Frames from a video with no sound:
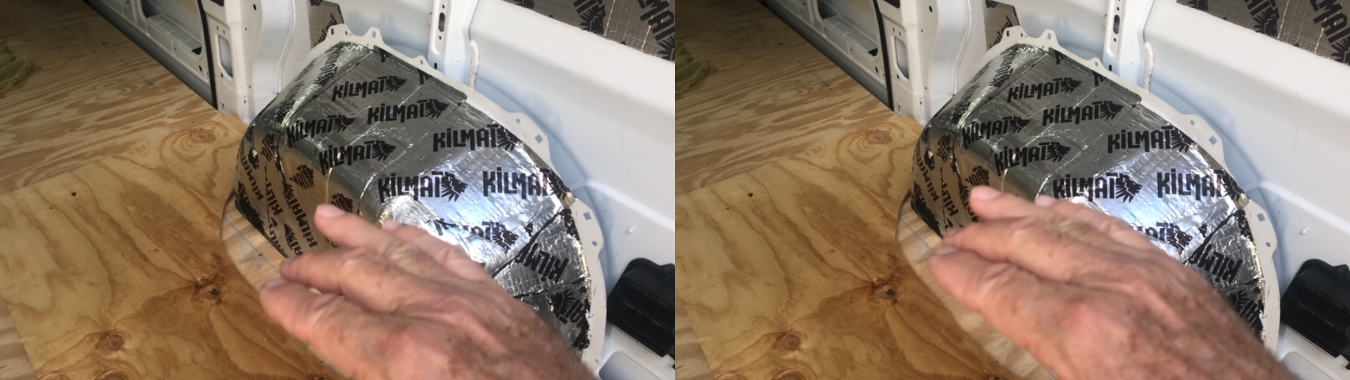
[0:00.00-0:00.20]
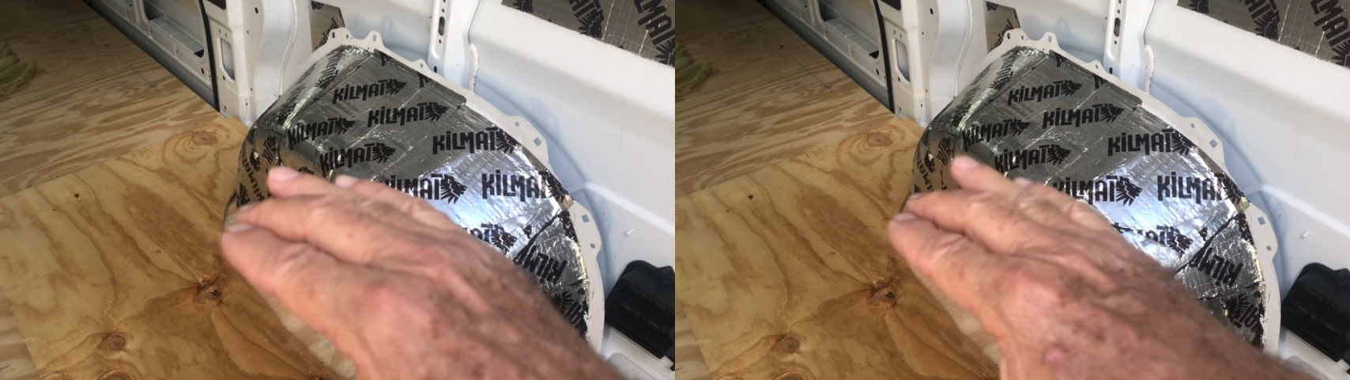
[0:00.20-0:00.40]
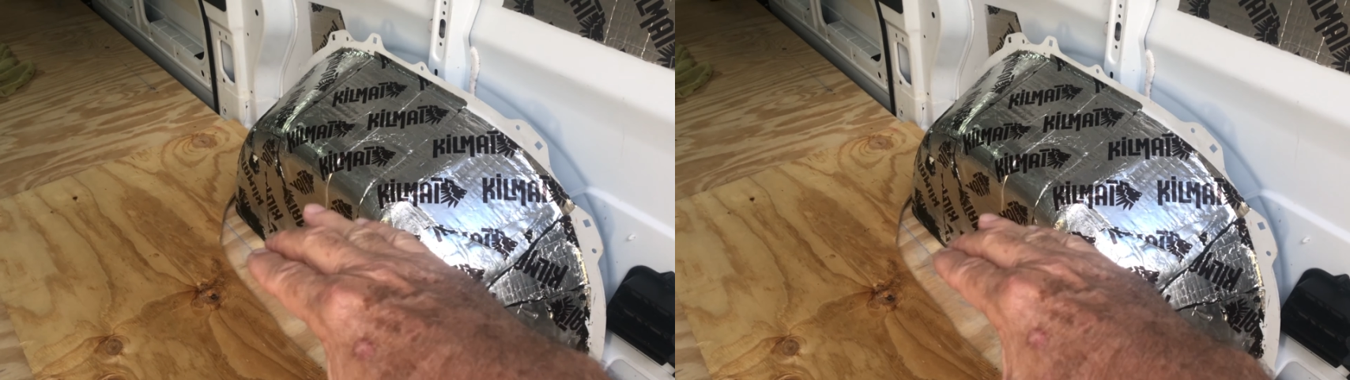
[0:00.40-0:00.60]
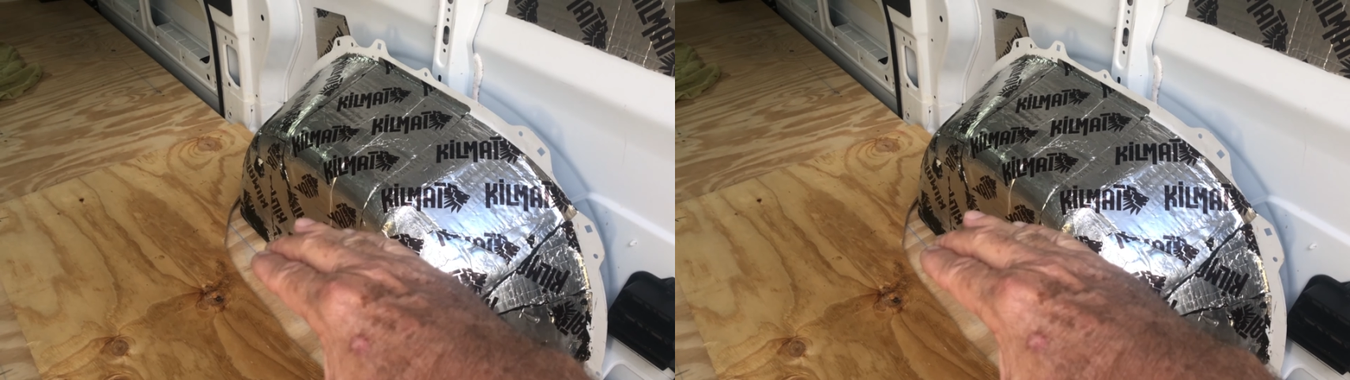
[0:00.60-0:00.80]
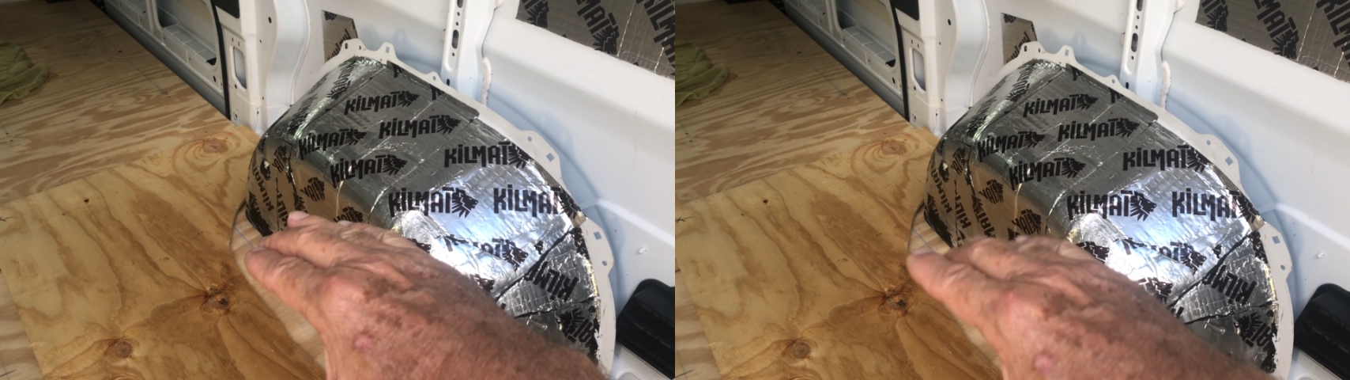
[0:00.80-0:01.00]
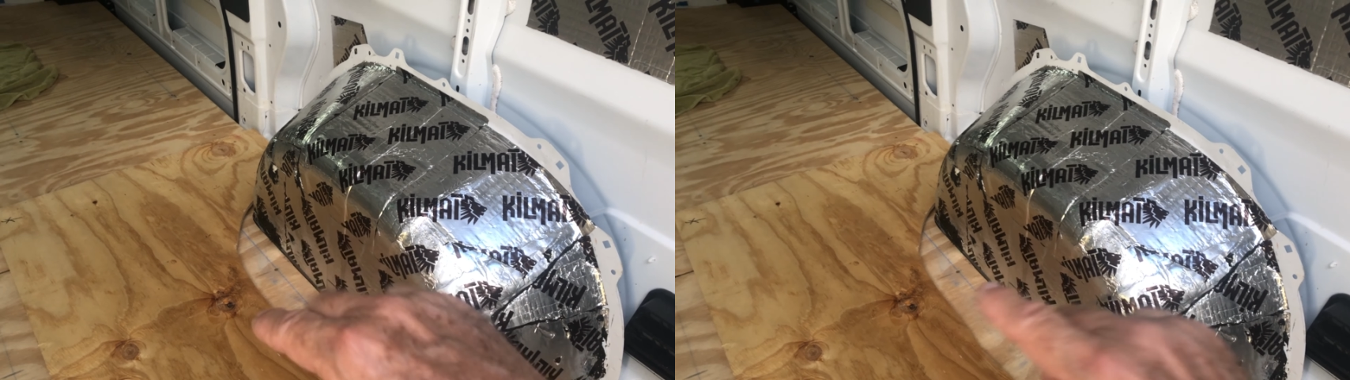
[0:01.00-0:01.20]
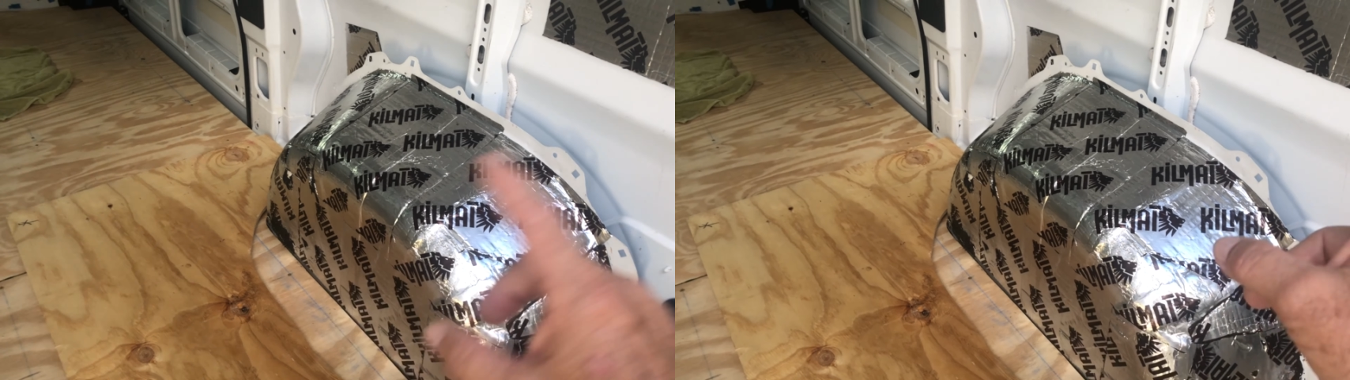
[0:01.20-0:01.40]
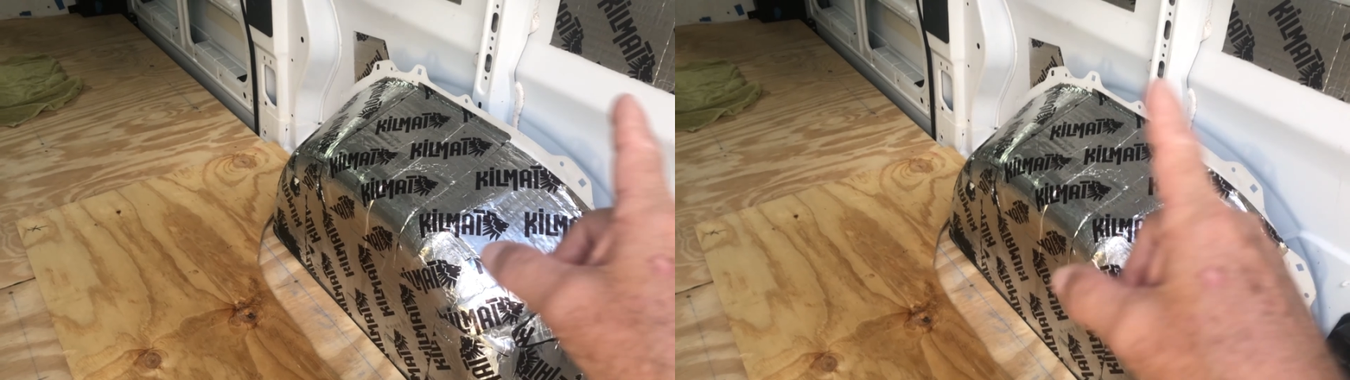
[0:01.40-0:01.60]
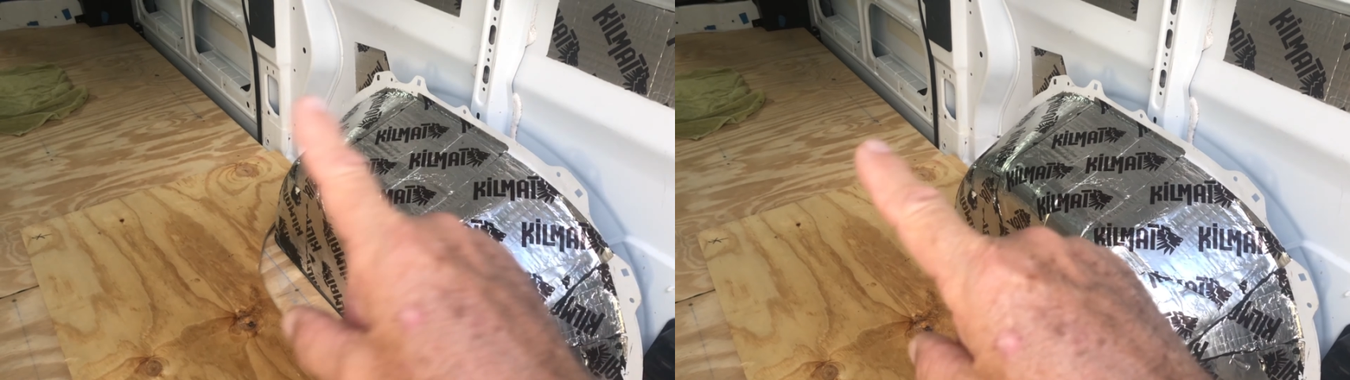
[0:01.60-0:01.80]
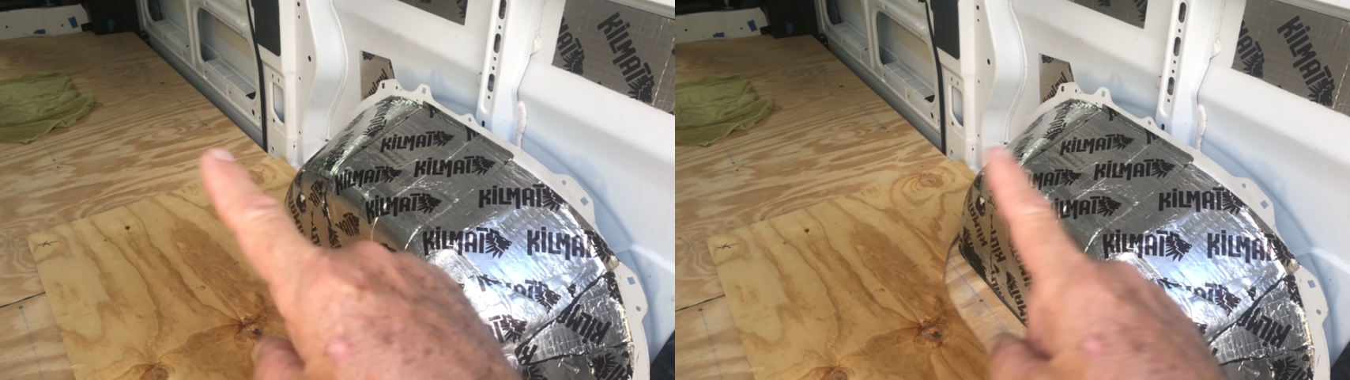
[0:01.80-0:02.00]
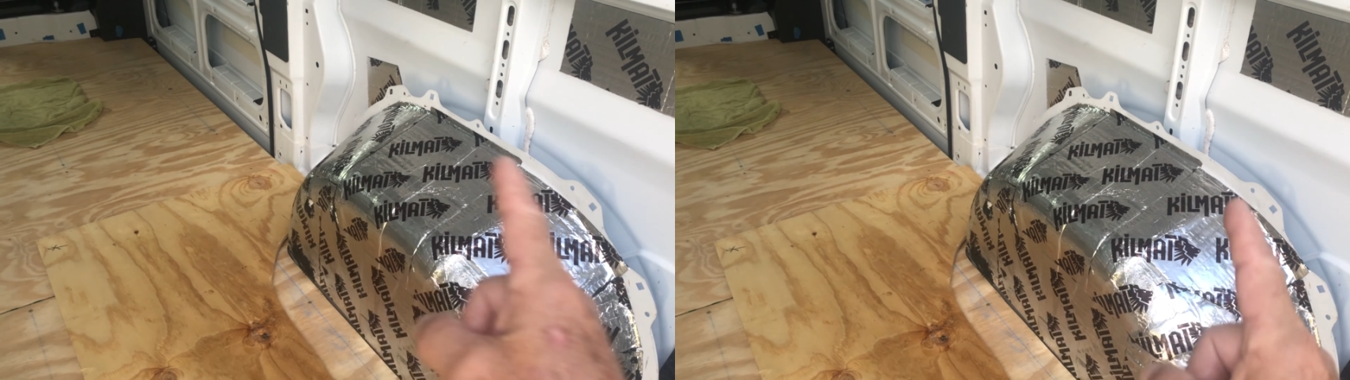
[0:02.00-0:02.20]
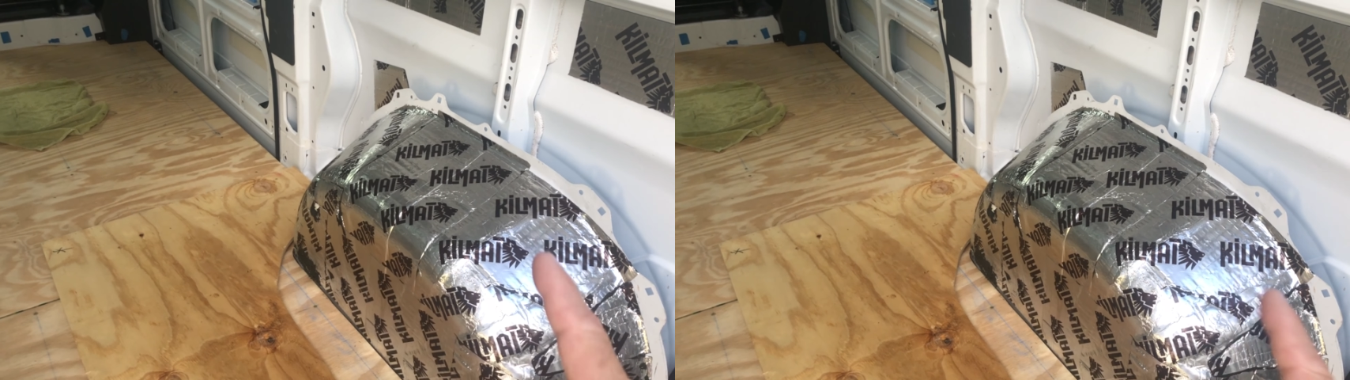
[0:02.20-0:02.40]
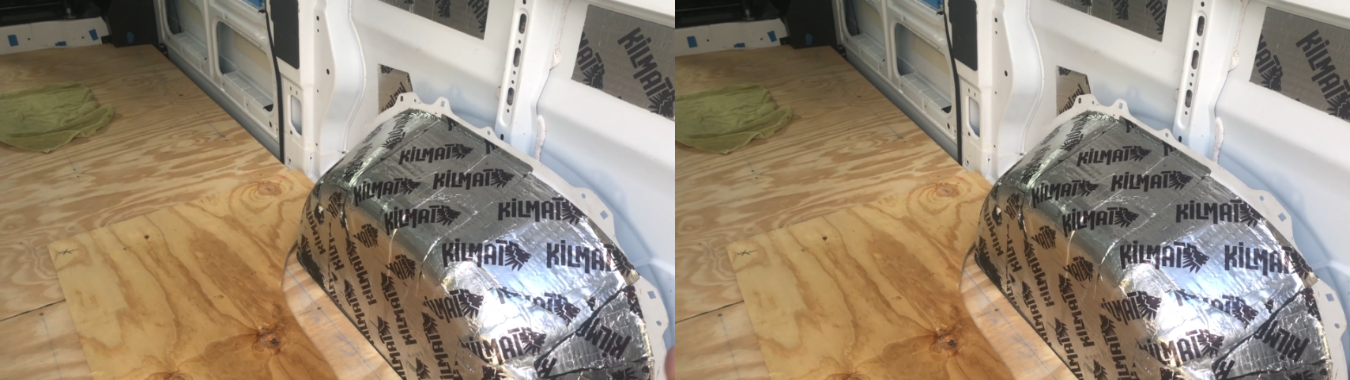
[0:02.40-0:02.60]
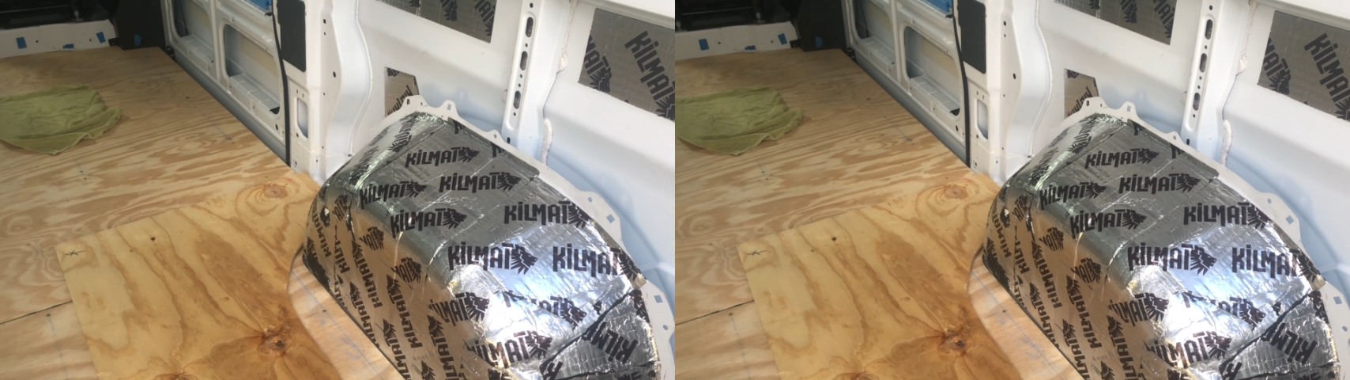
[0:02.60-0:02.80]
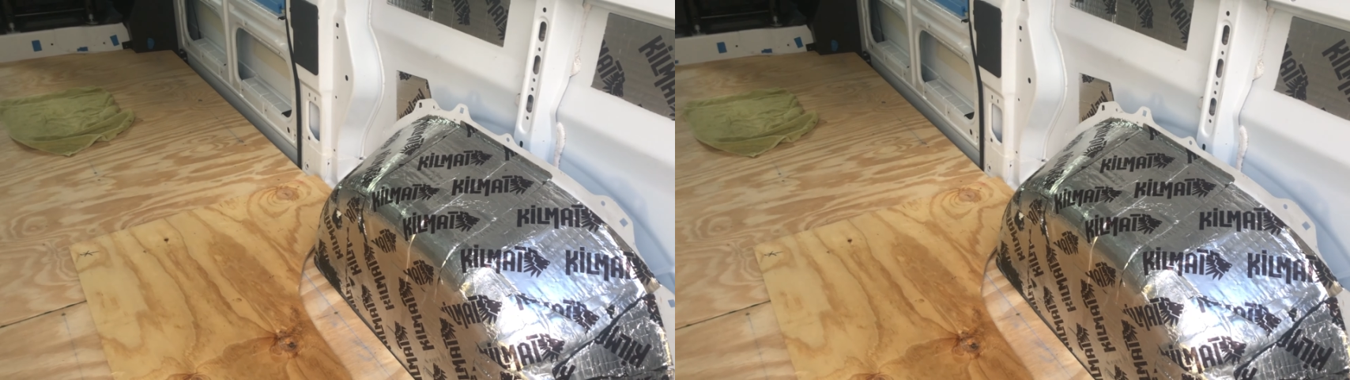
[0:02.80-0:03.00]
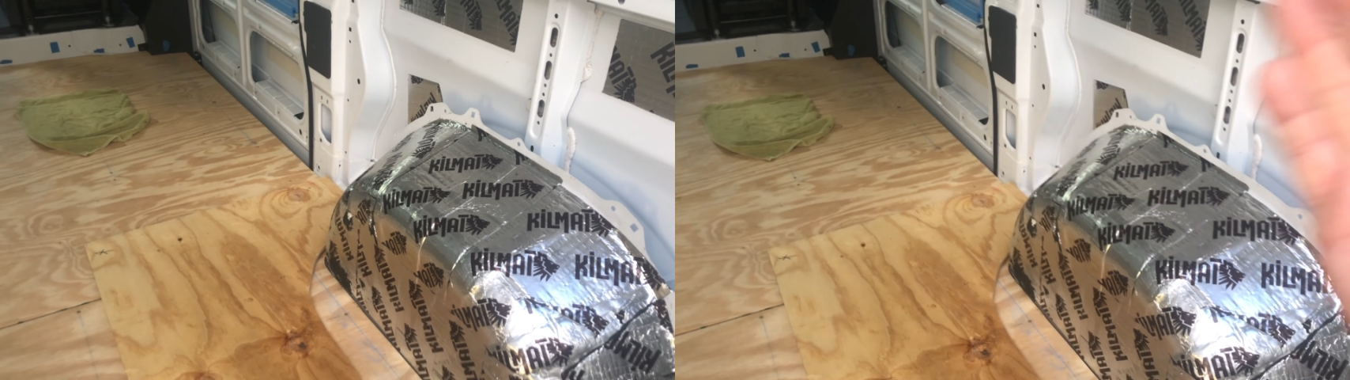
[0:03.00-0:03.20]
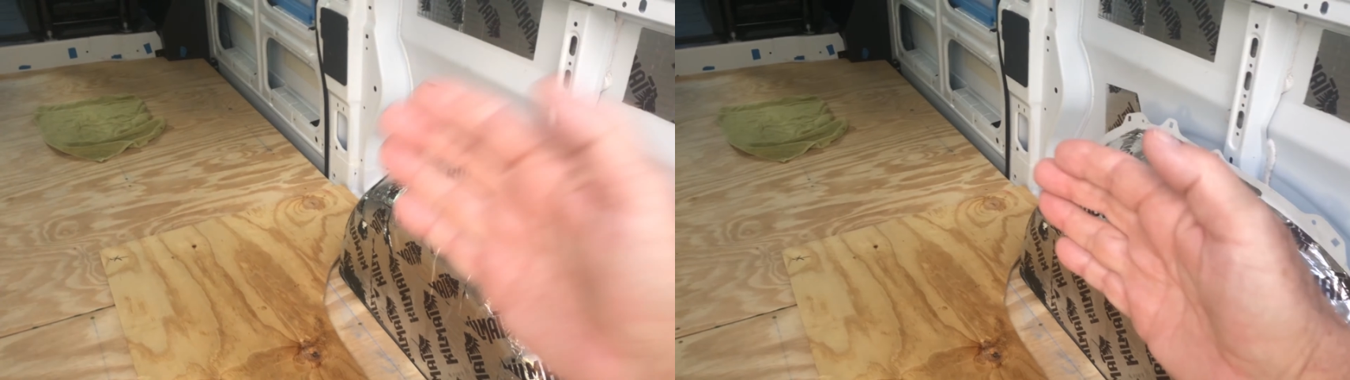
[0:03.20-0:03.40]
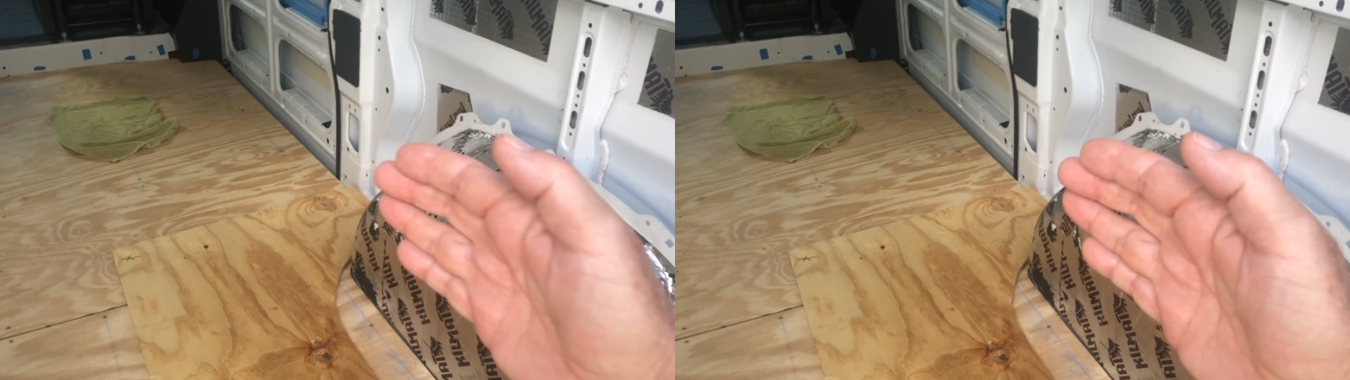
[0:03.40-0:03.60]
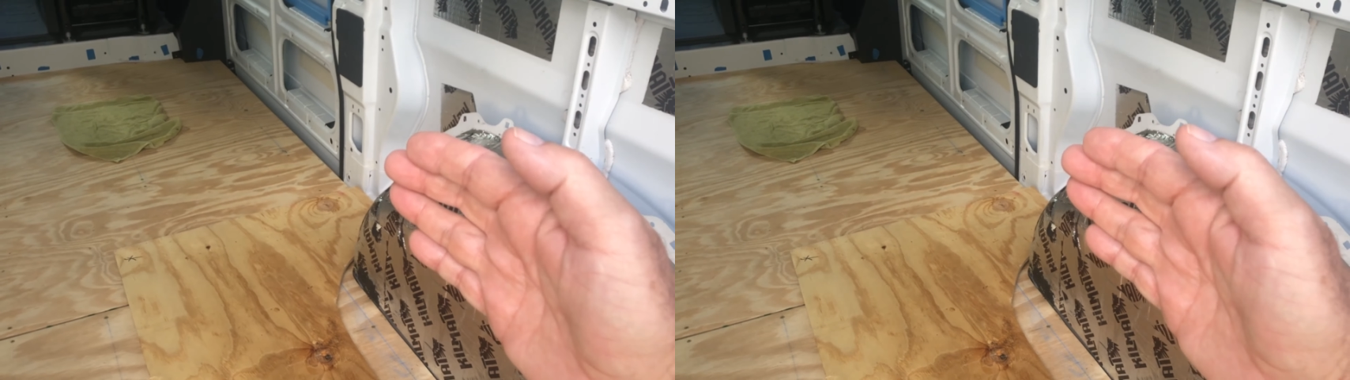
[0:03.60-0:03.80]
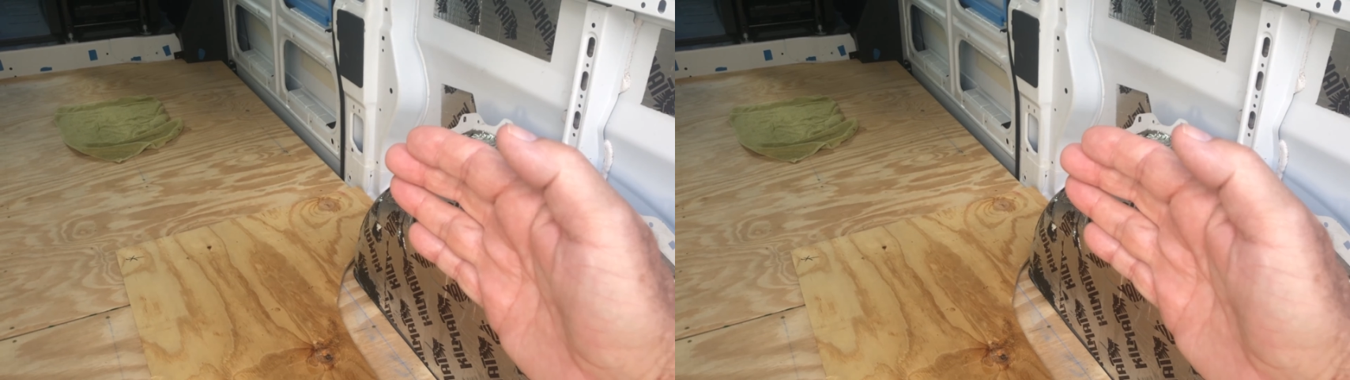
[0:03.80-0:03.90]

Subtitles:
[unreadable: no face in view]